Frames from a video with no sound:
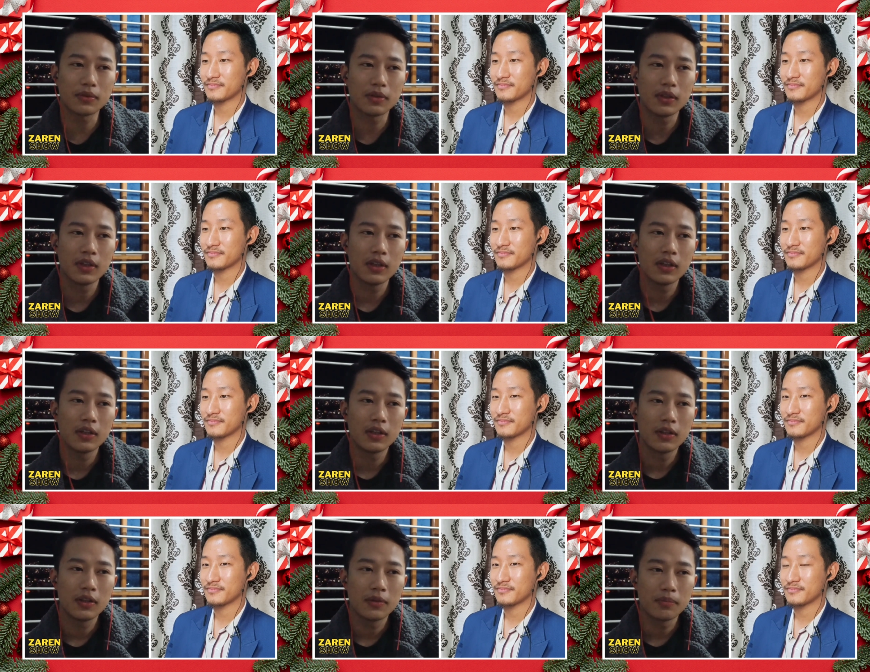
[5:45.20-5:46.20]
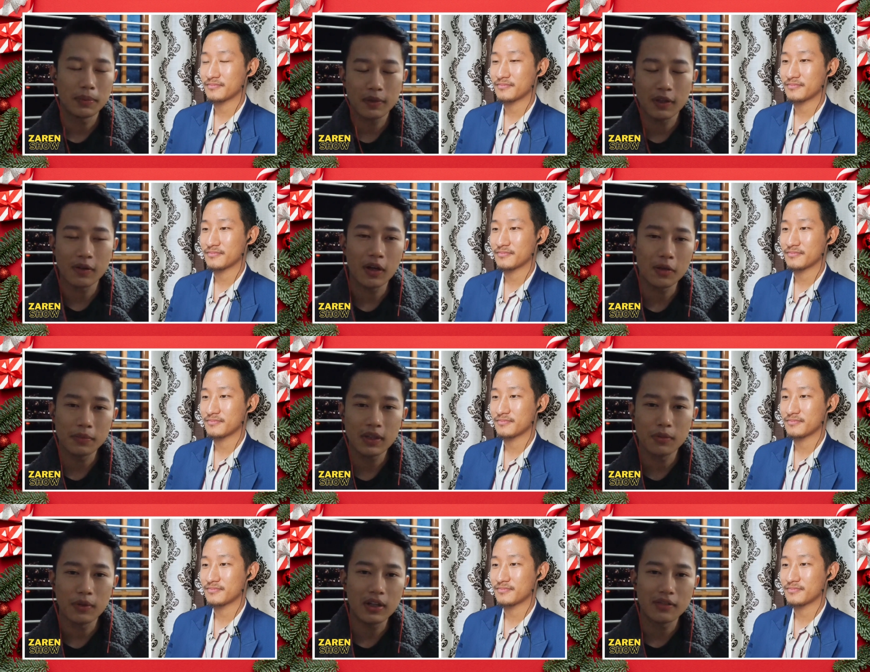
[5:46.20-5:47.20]
Speaker 1: to people around
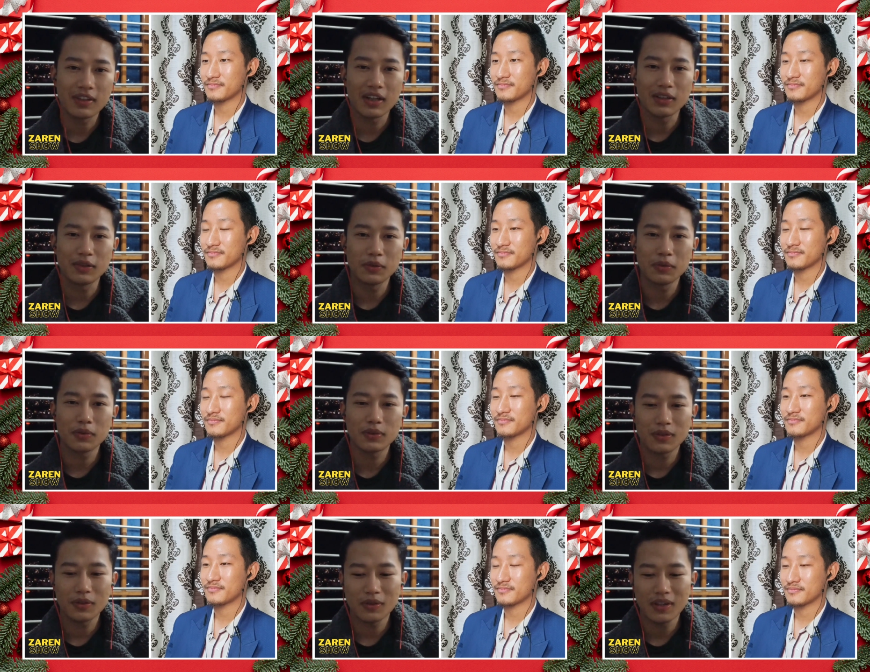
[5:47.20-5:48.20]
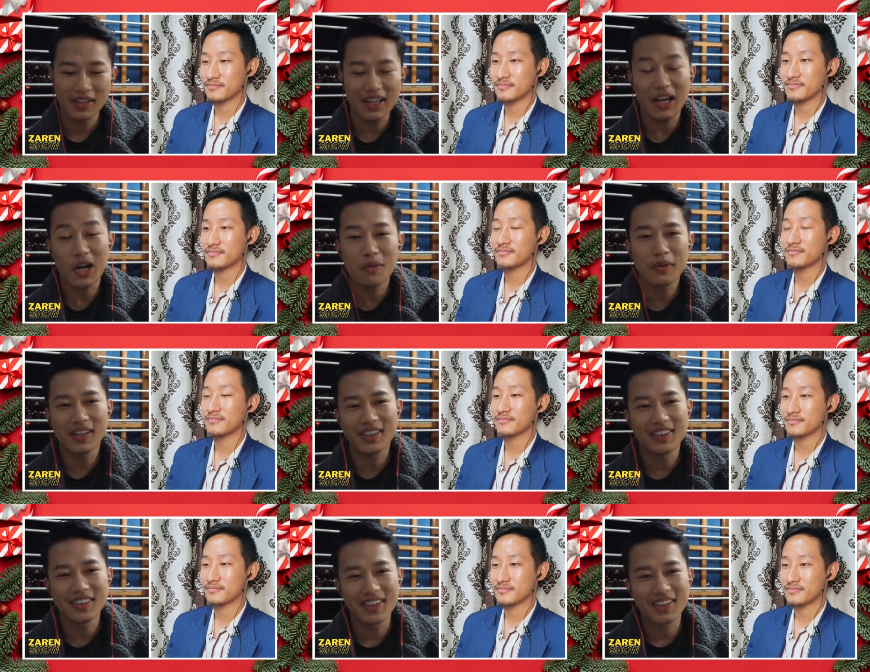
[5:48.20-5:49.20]
me in whatever I do. So, and I hope I
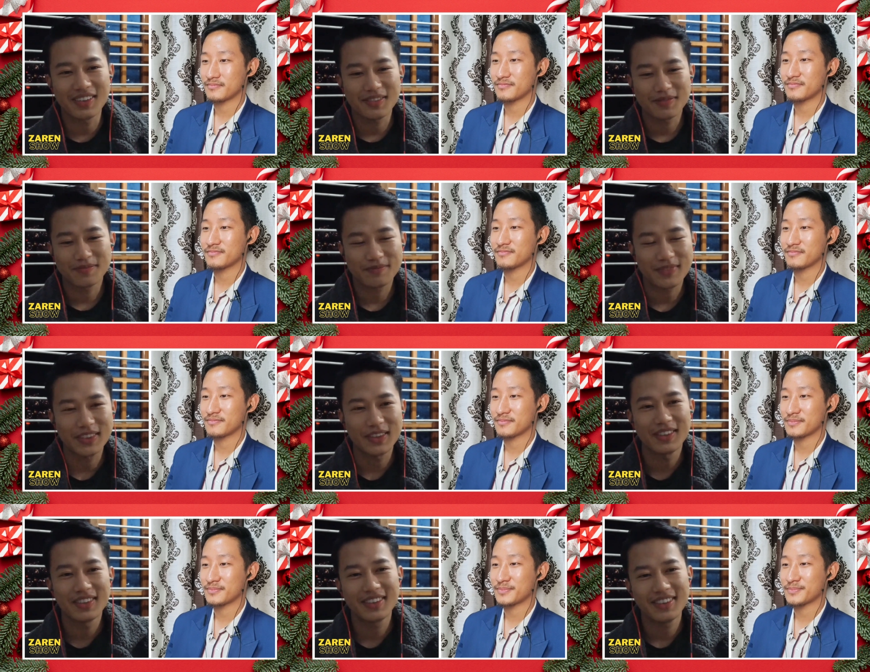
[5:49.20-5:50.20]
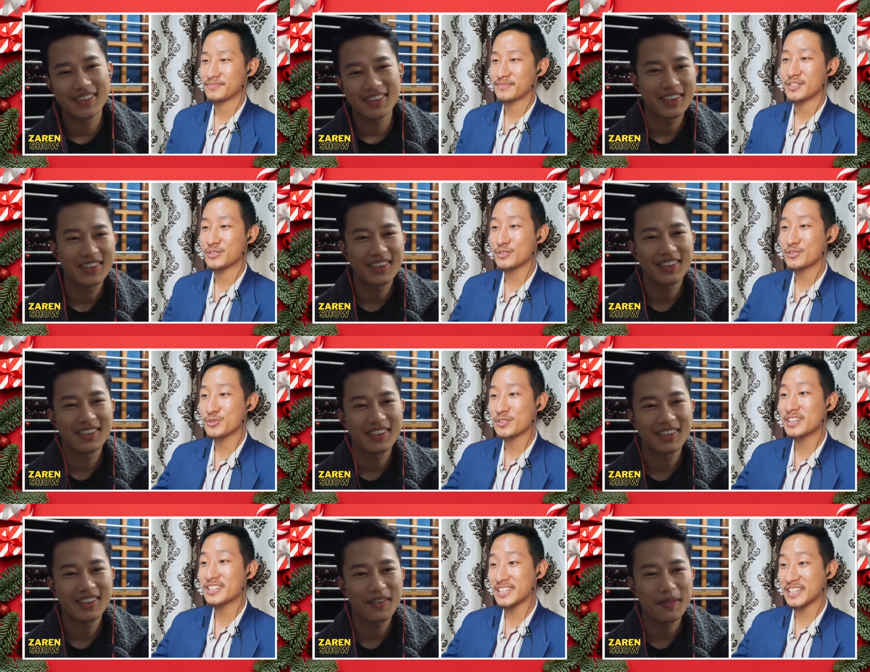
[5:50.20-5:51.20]
did that. So,
Speaker 2: you
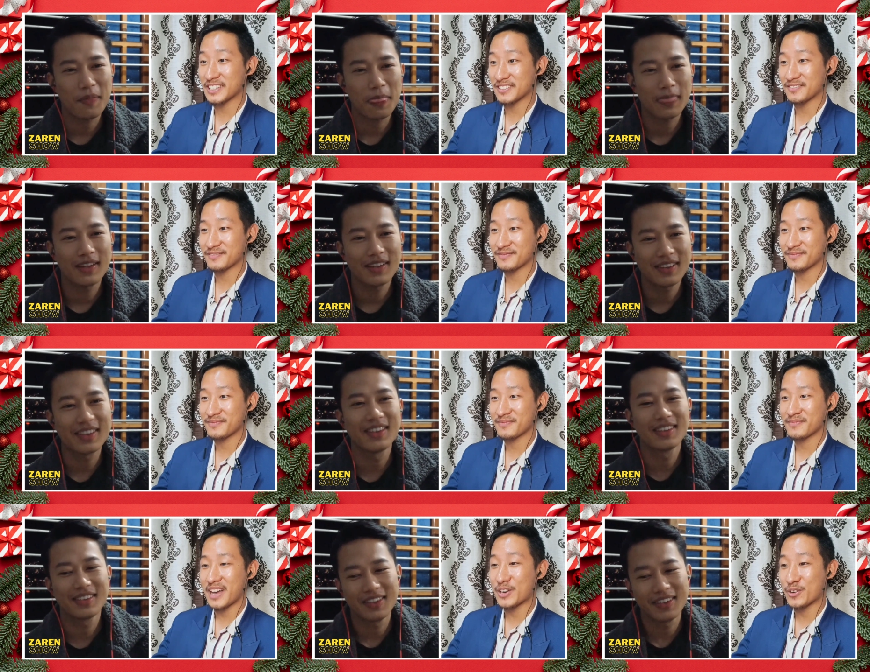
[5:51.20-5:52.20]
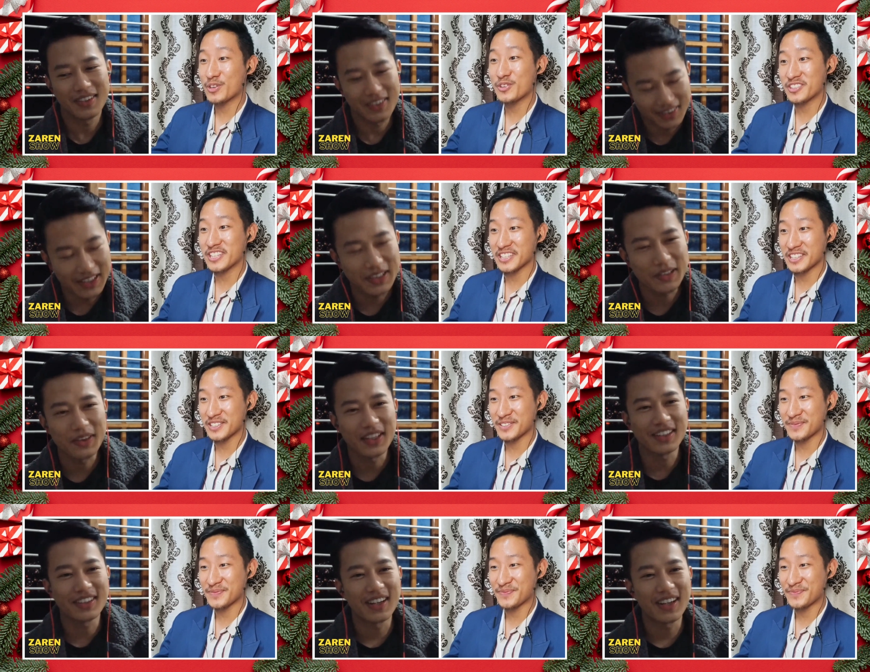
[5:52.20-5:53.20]
truly did. I know you did. Thank you,
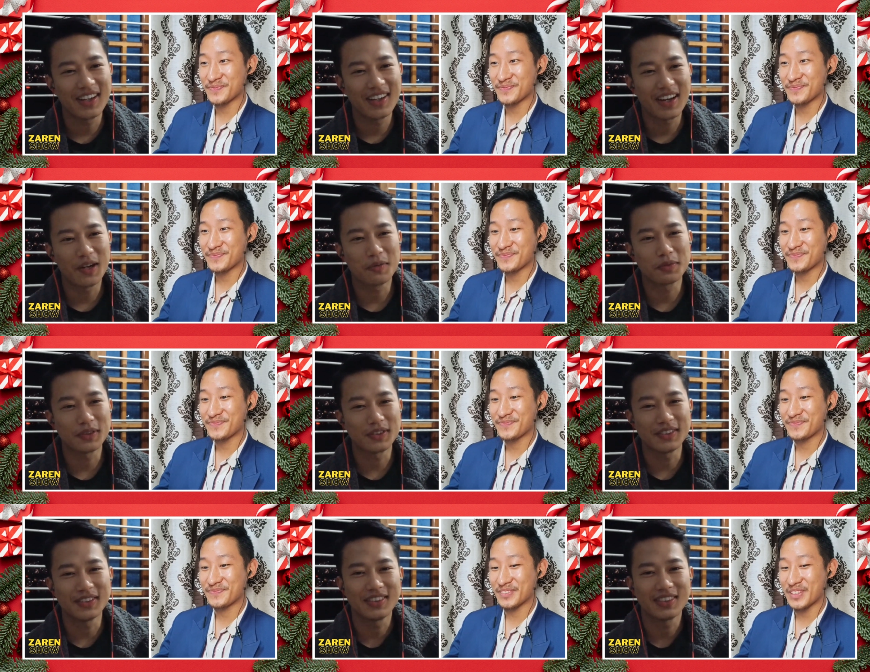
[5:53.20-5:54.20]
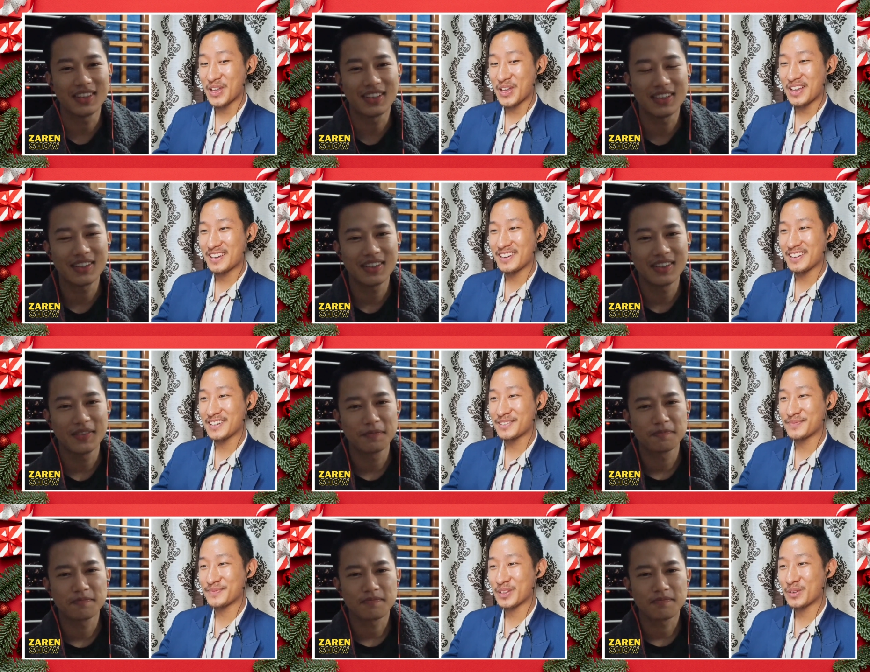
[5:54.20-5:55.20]
thank you. I hope so. Mm-hmm.
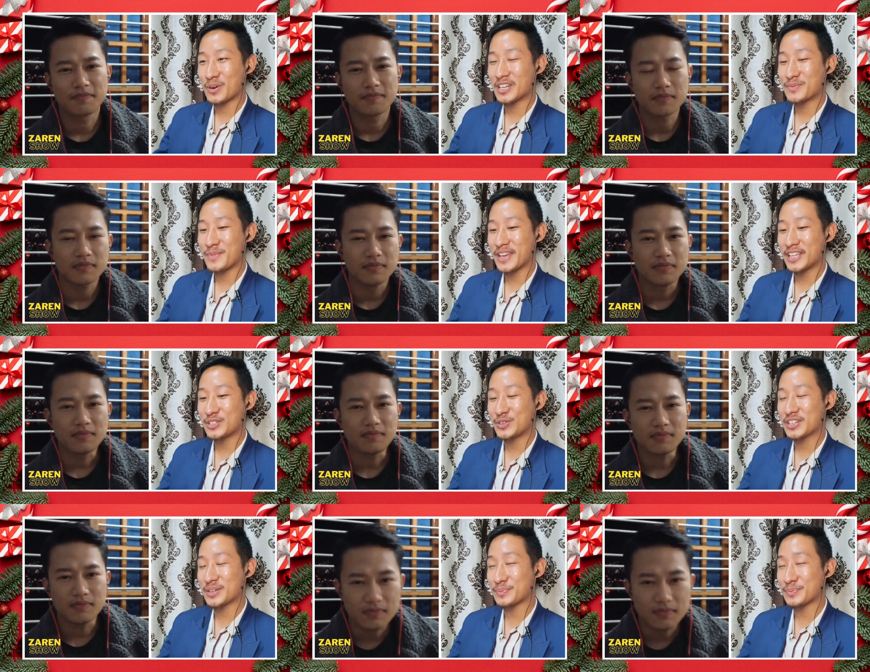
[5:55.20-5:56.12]
Um, what made you